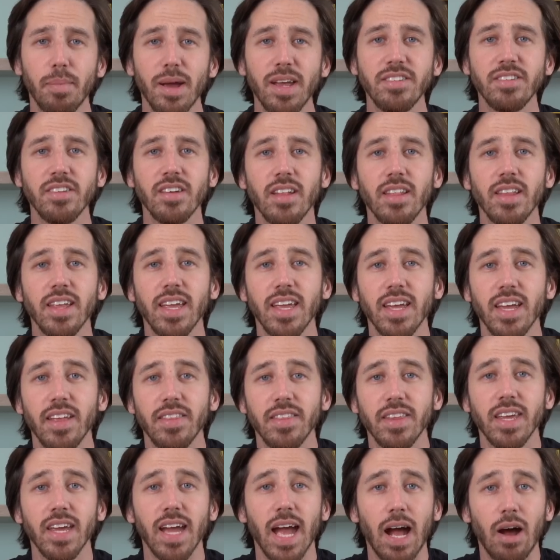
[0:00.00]
basically
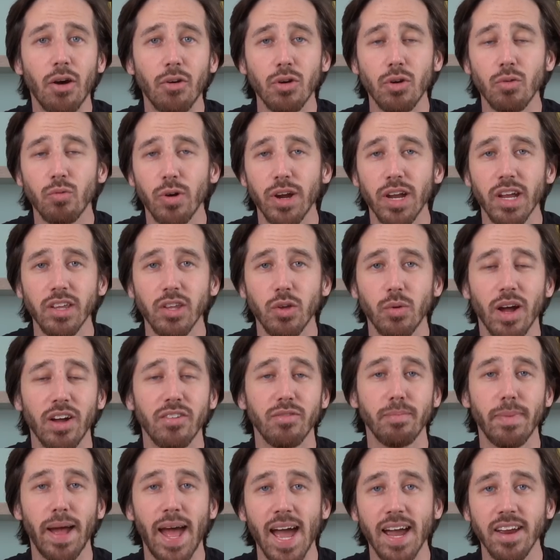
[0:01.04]
in the outer ring you
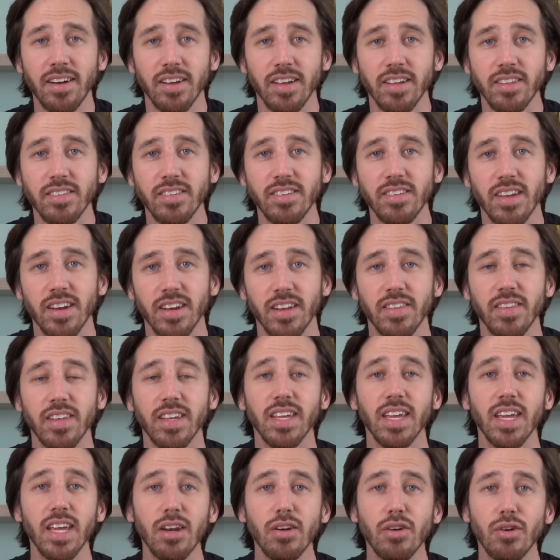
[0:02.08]
have magnets and in
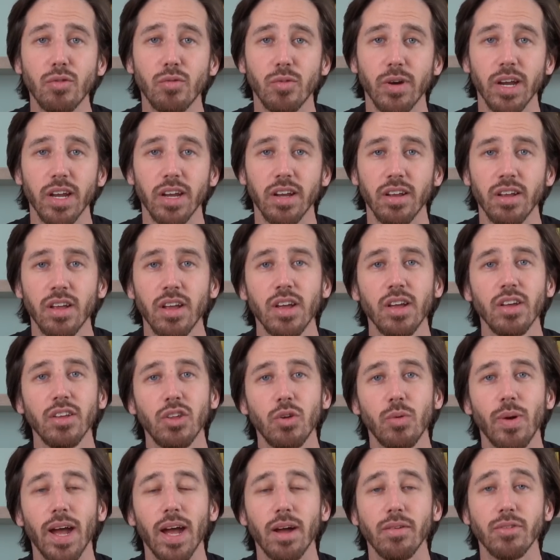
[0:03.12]
the inner ring
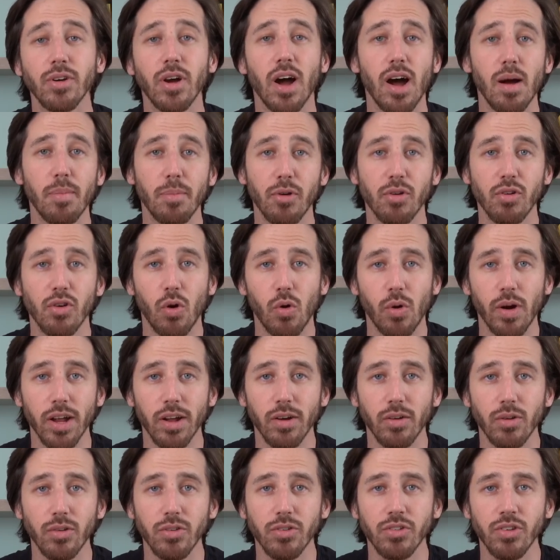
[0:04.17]
you have copper
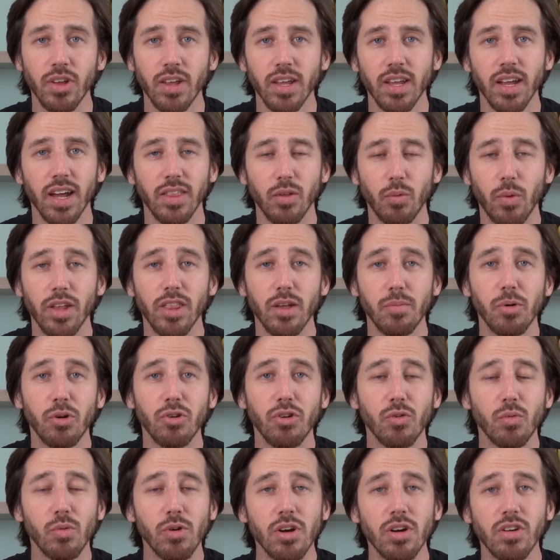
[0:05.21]
coils. And the way the
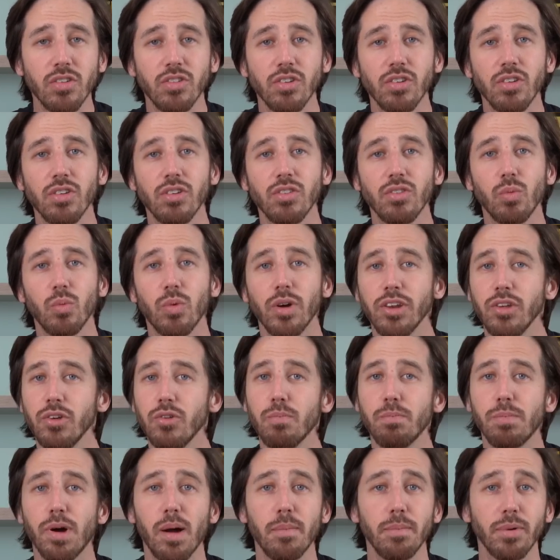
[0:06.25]
motor works is when
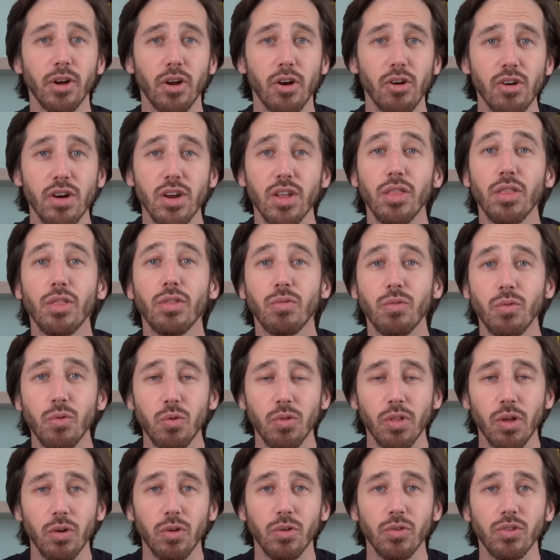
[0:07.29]
you pump current
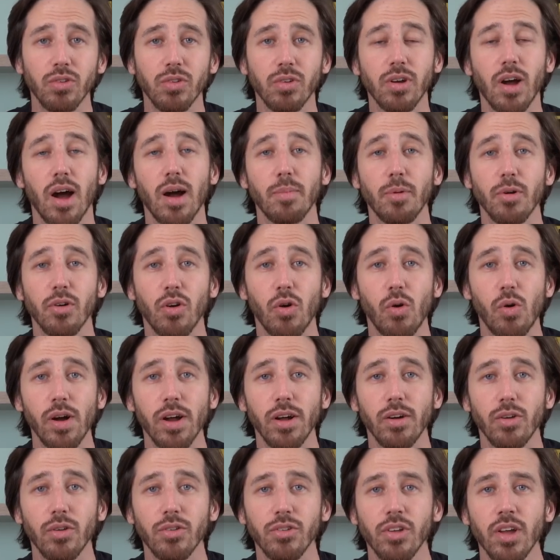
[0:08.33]
through those copper
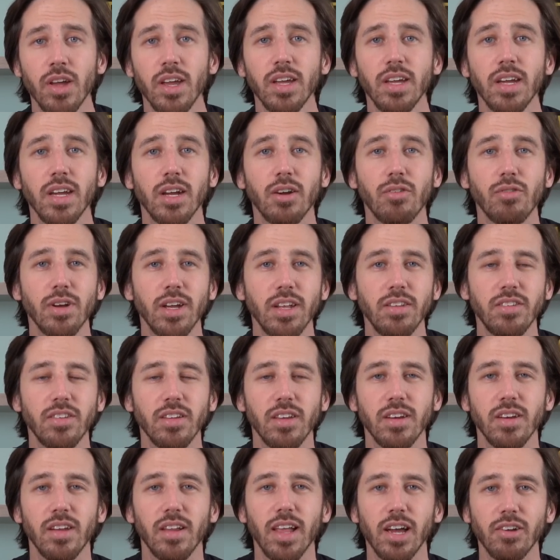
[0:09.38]
coils, it creates
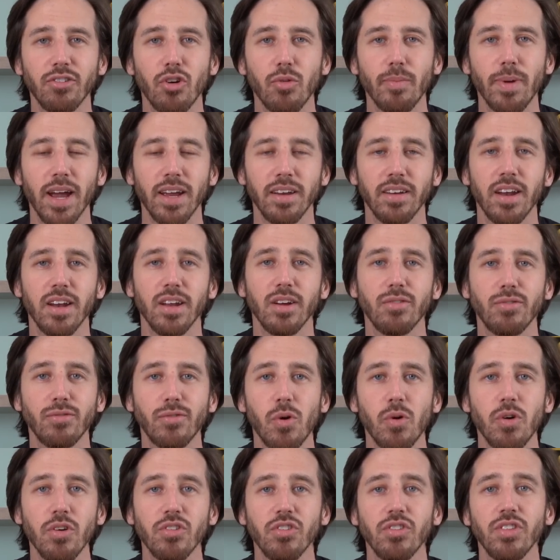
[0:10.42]
an electromagnetic
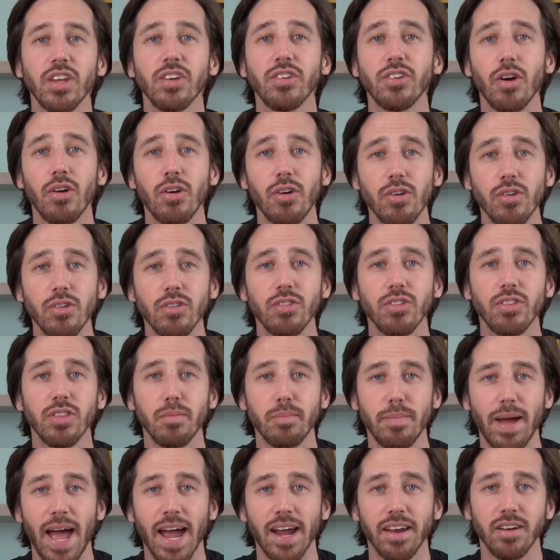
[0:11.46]
force that turns the
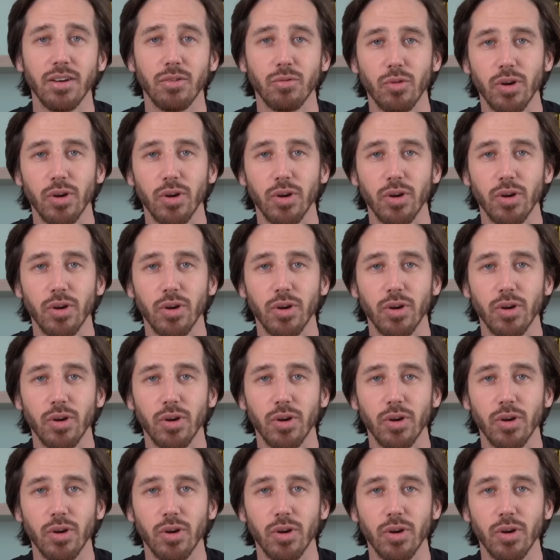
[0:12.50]
magnet